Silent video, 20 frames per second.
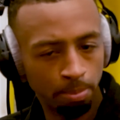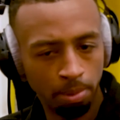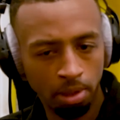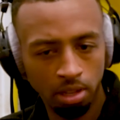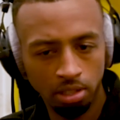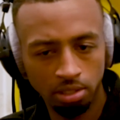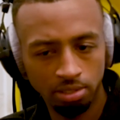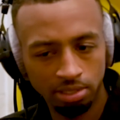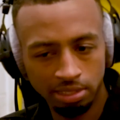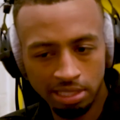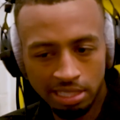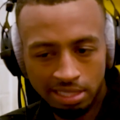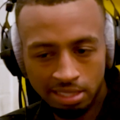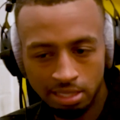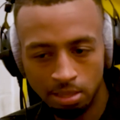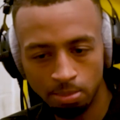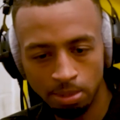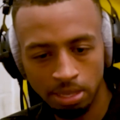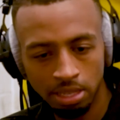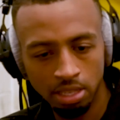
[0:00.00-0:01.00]
But this,
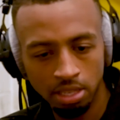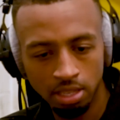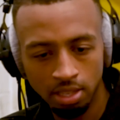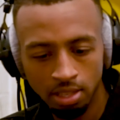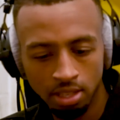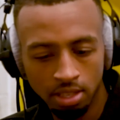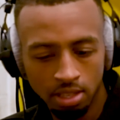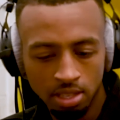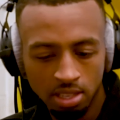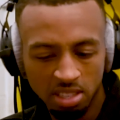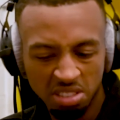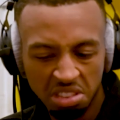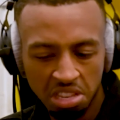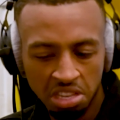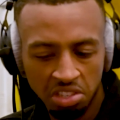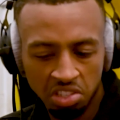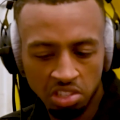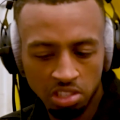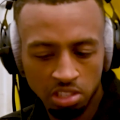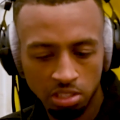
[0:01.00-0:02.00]
to me,
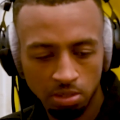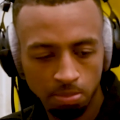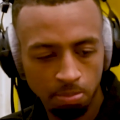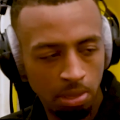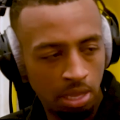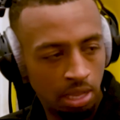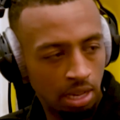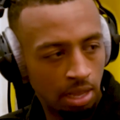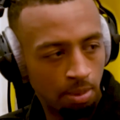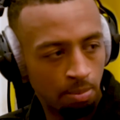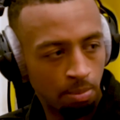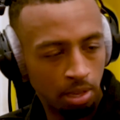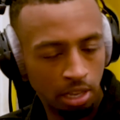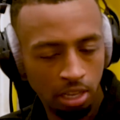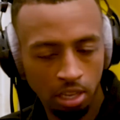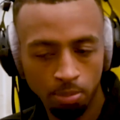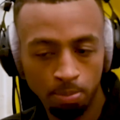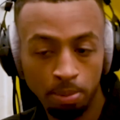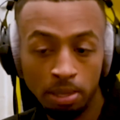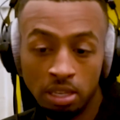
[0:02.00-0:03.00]
it's just me and him. It
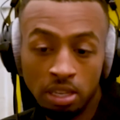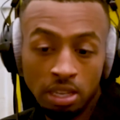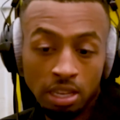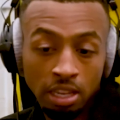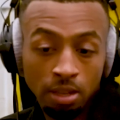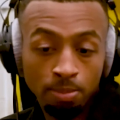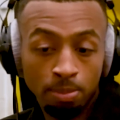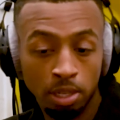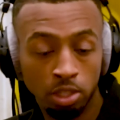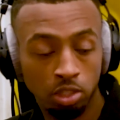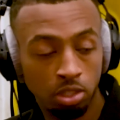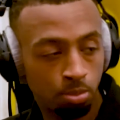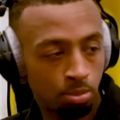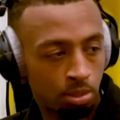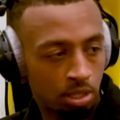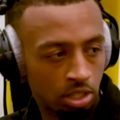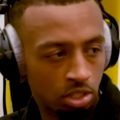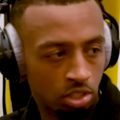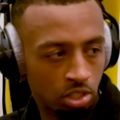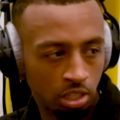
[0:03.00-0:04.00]
could be a gym
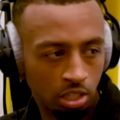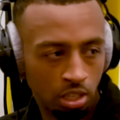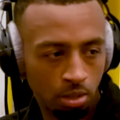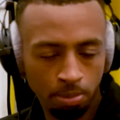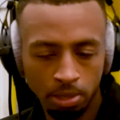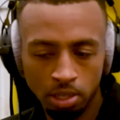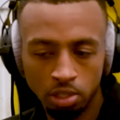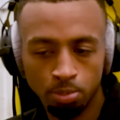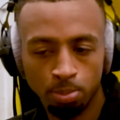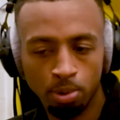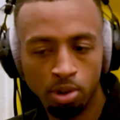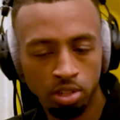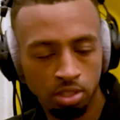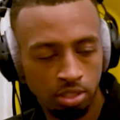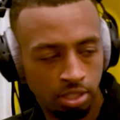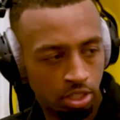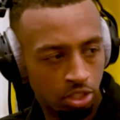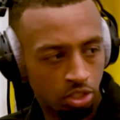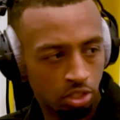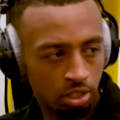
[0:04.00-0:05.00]
session. It could be a sparring
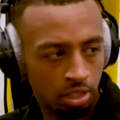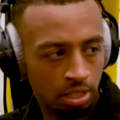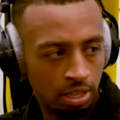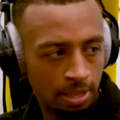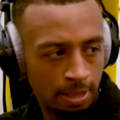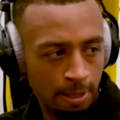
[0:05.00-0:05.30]
session.